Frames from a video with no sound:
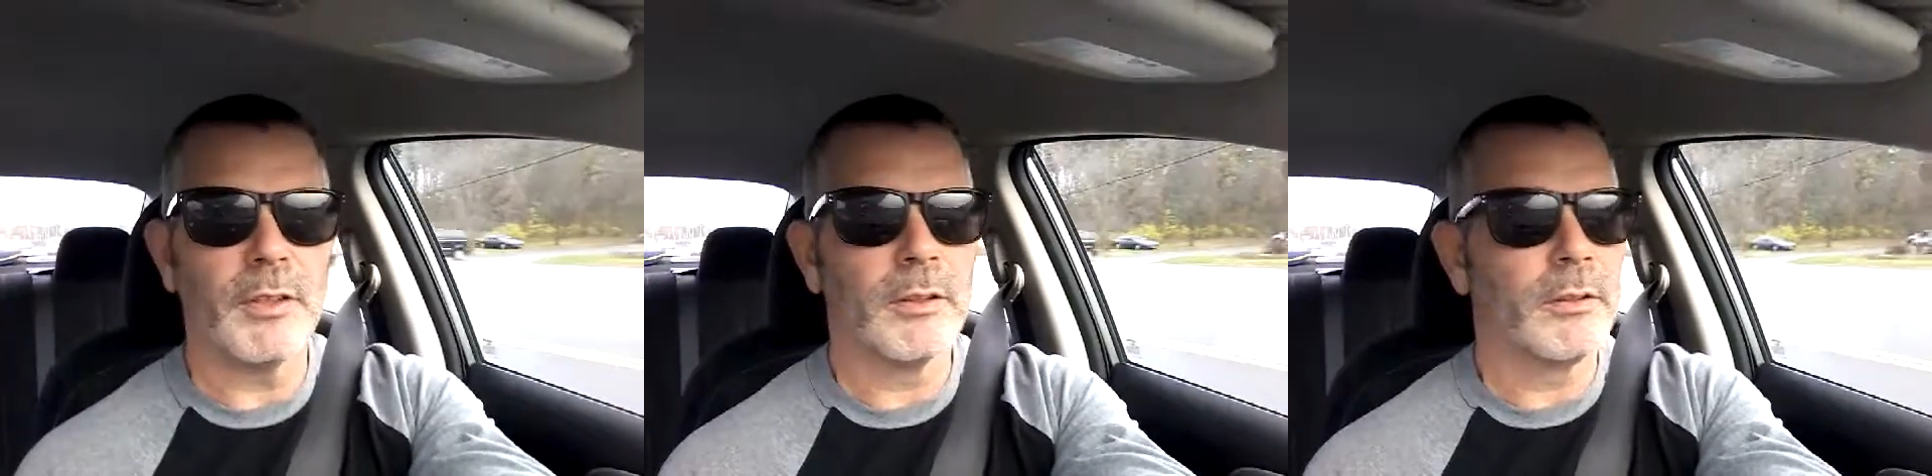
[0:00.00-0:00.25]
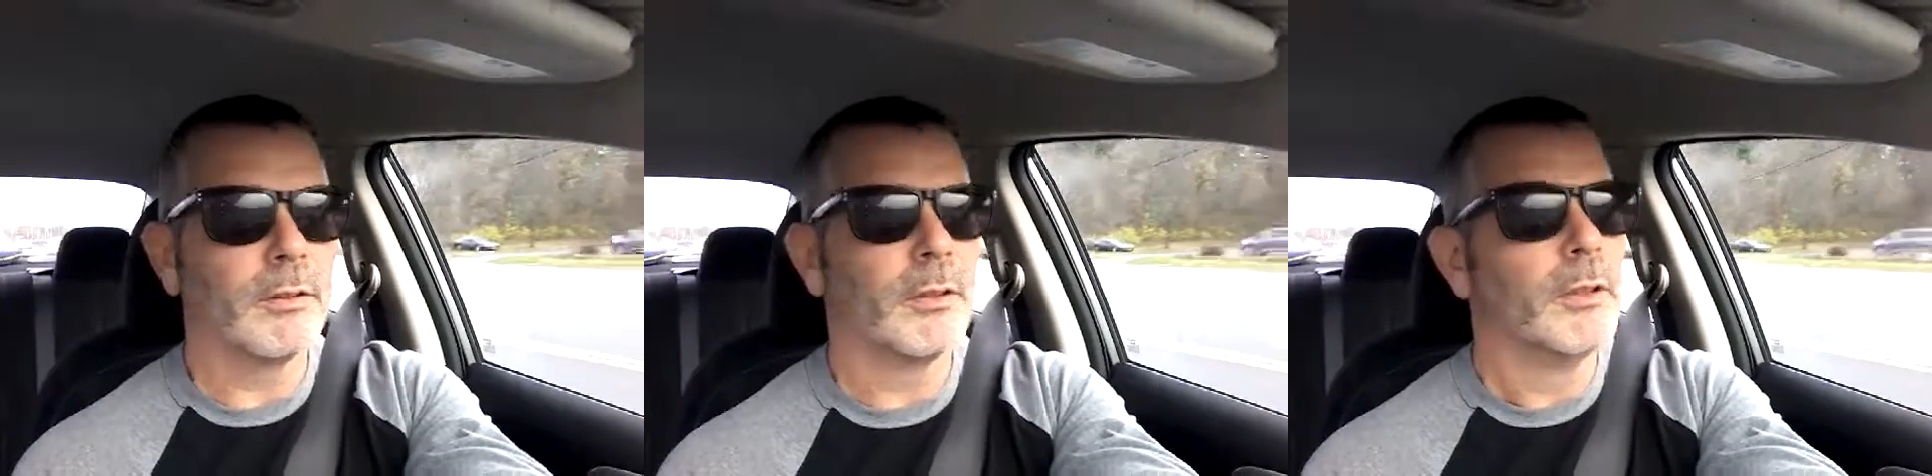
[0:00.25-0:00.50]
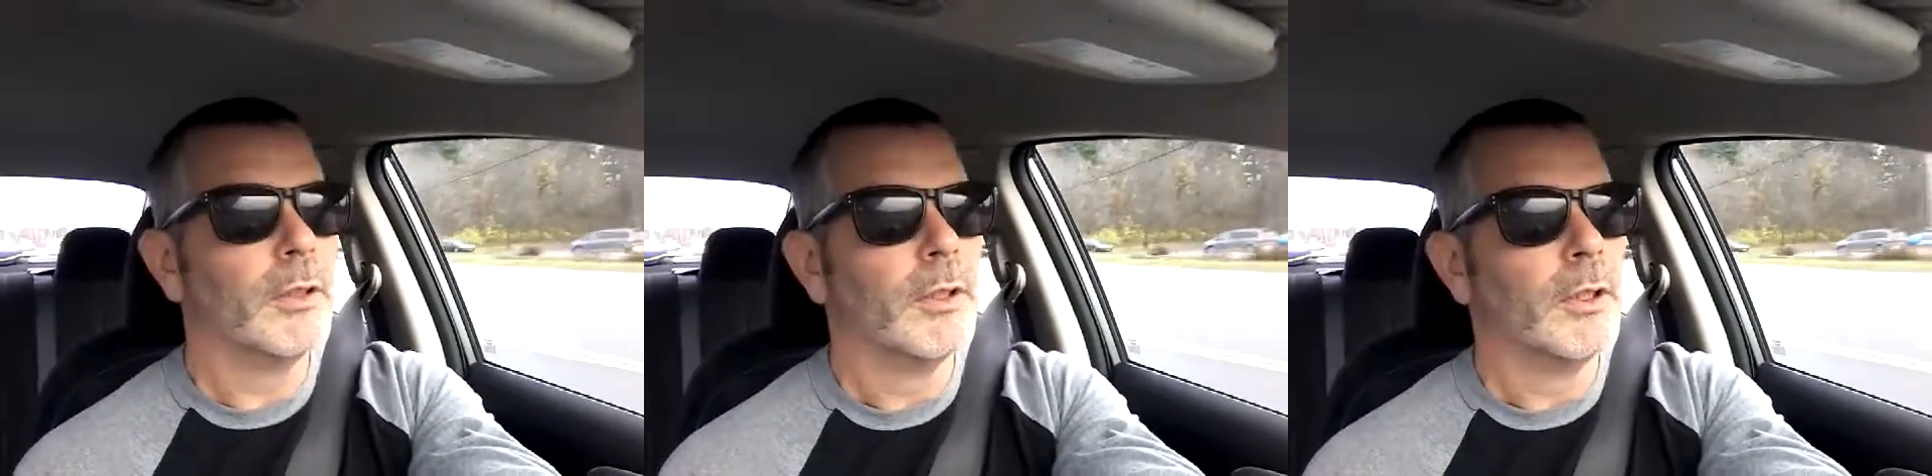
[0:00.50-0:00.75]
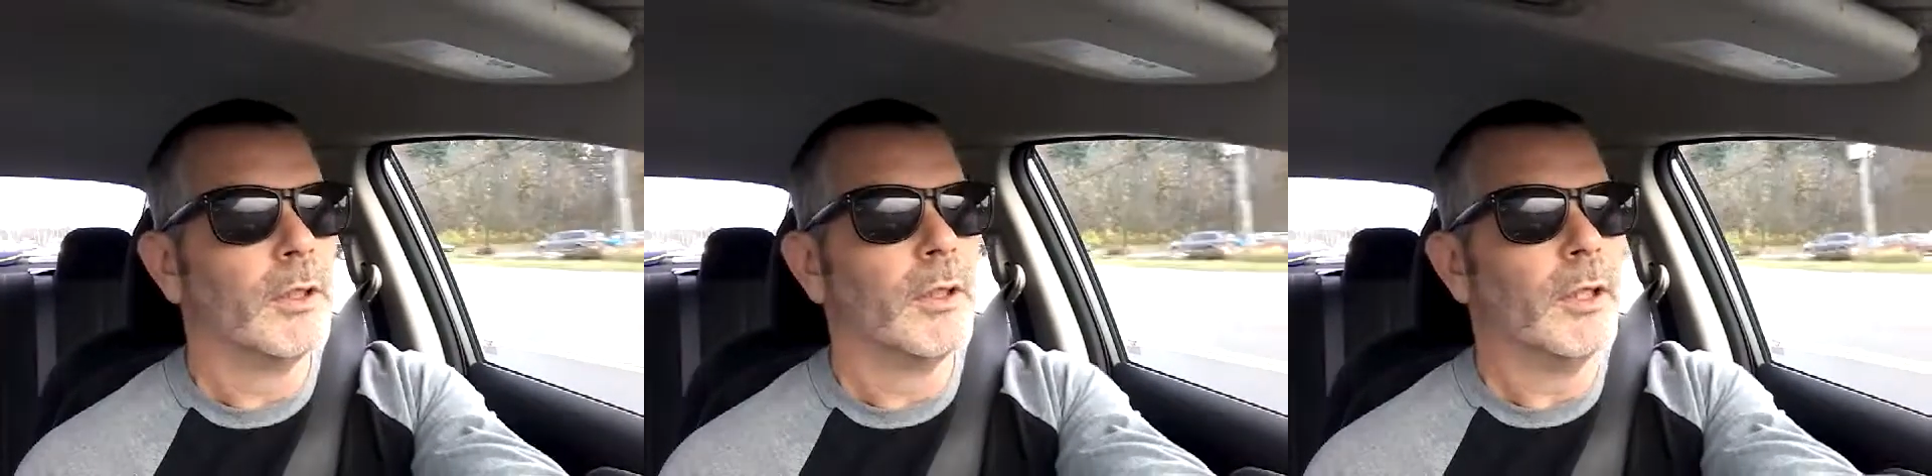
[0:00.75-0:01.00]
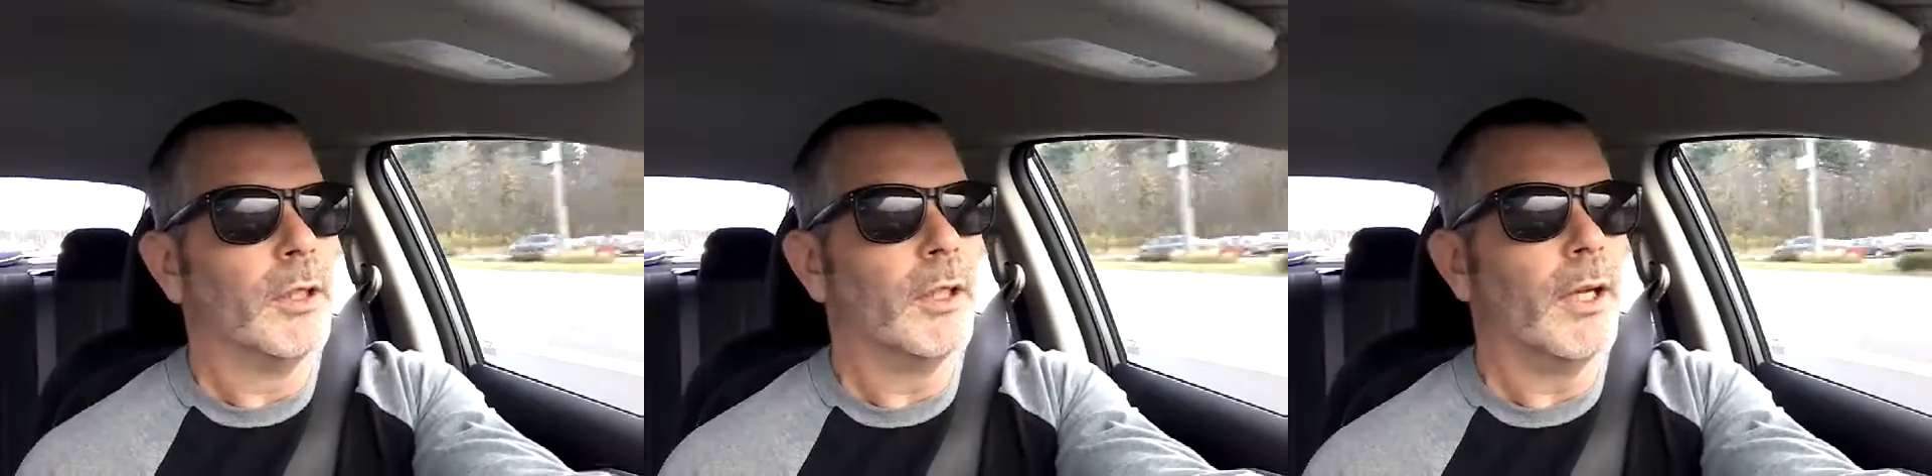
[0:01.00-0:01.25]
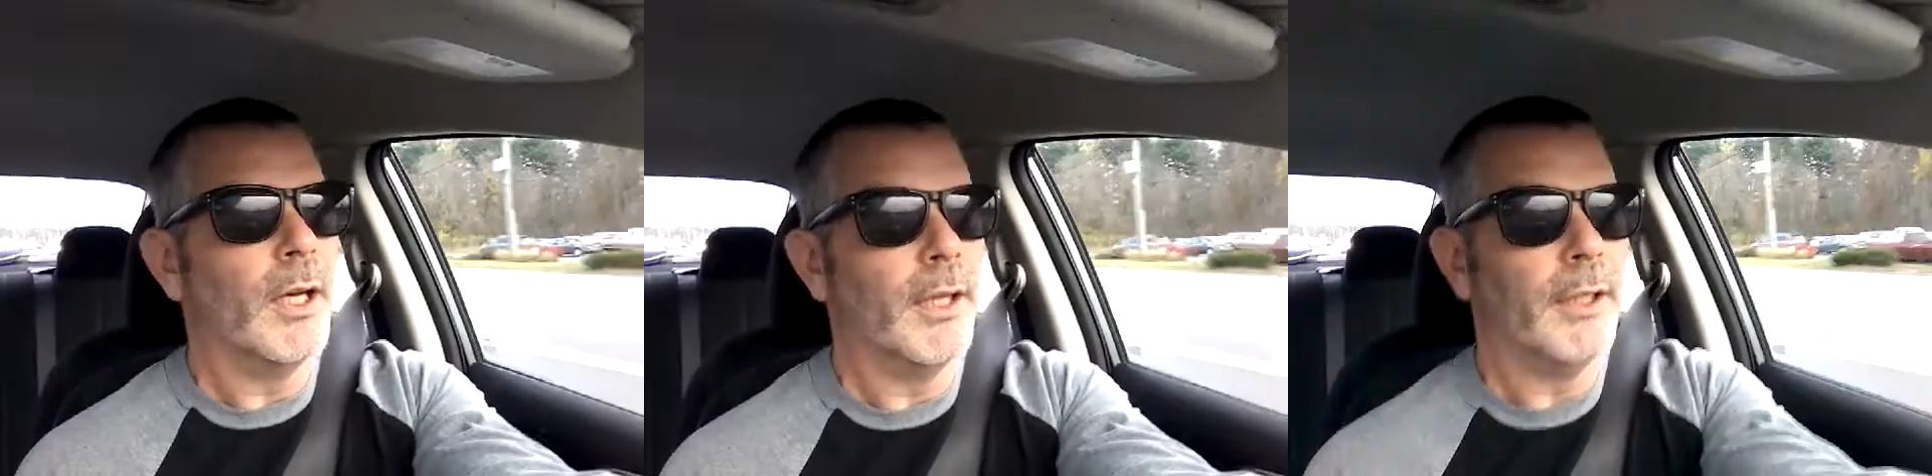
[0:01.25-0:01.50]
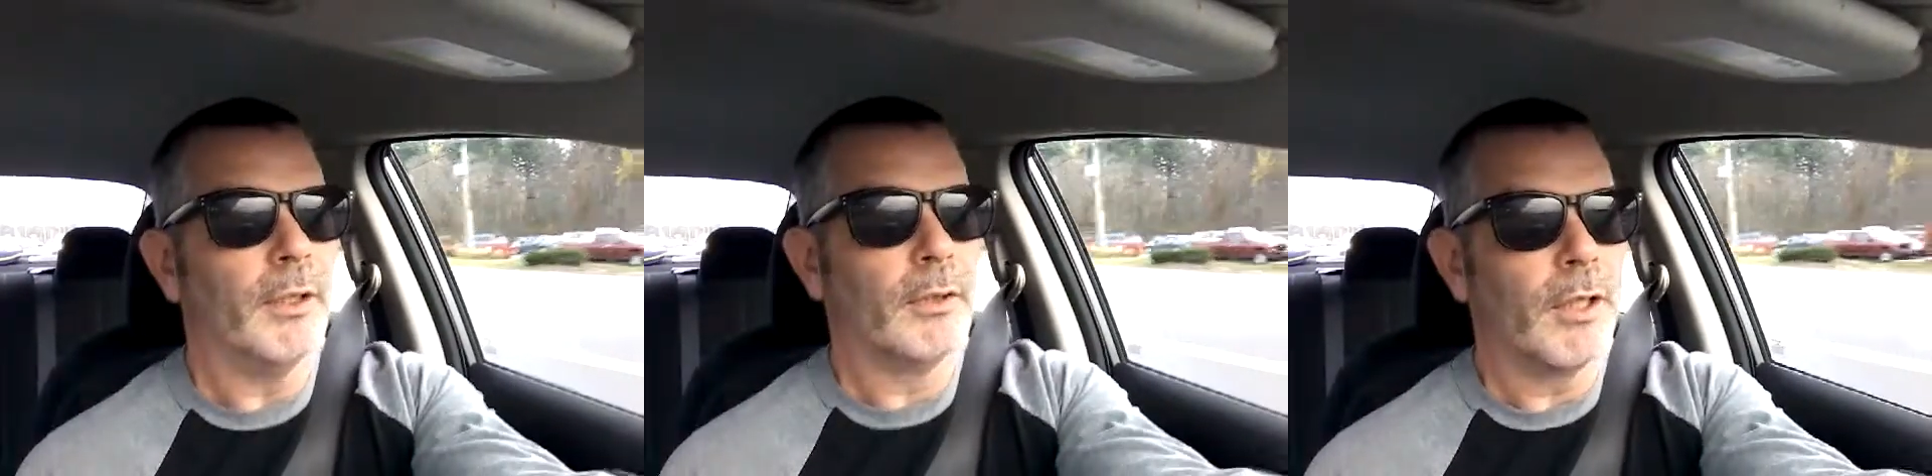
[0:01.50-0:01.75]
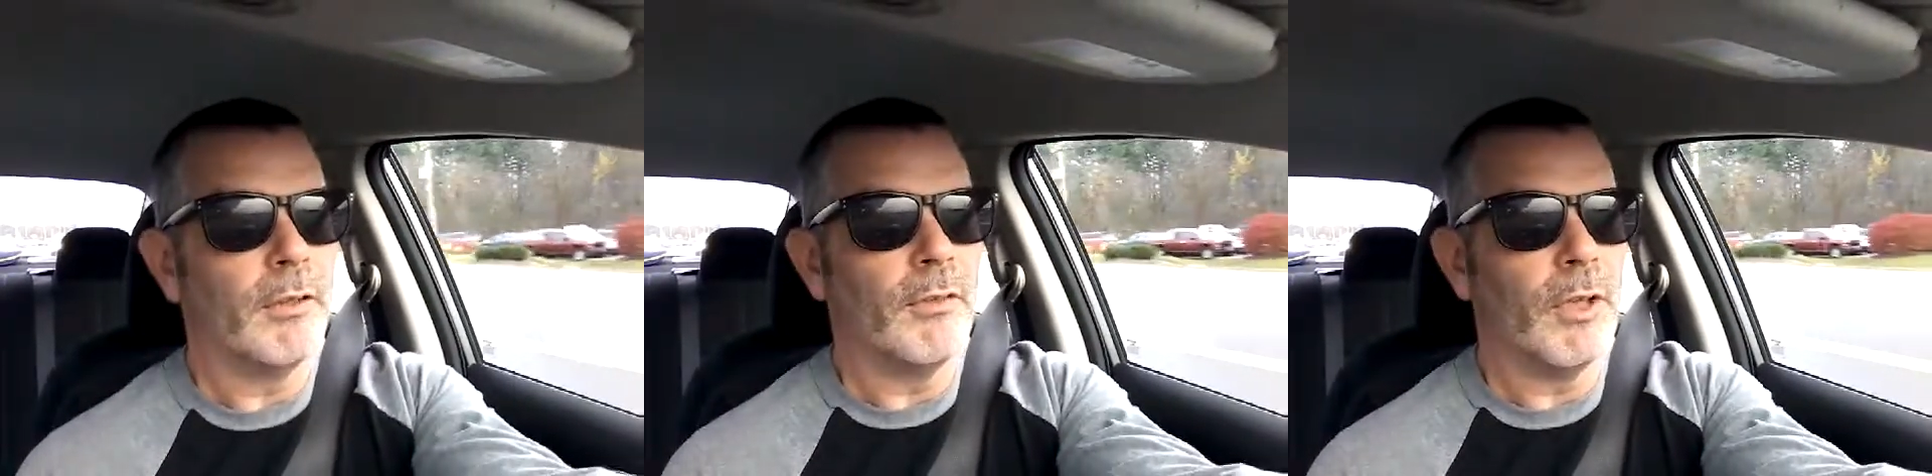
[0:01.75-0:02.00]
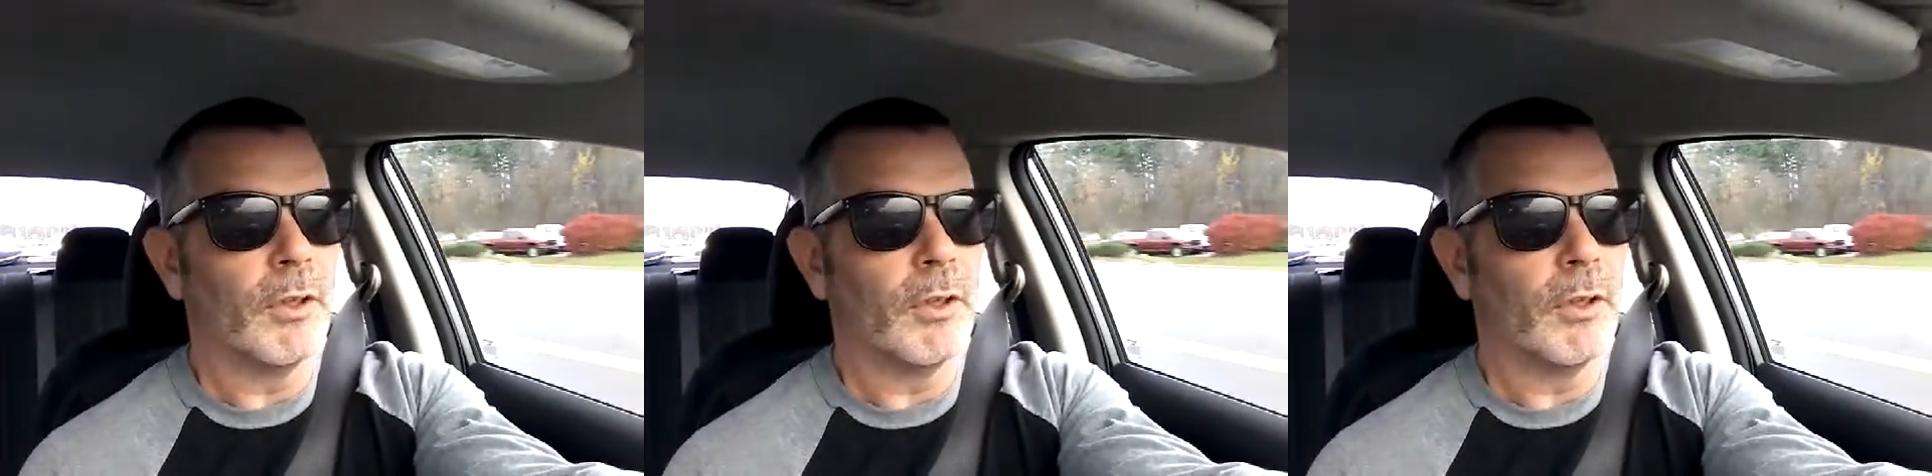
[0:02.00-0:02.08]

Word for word: and it'll give you,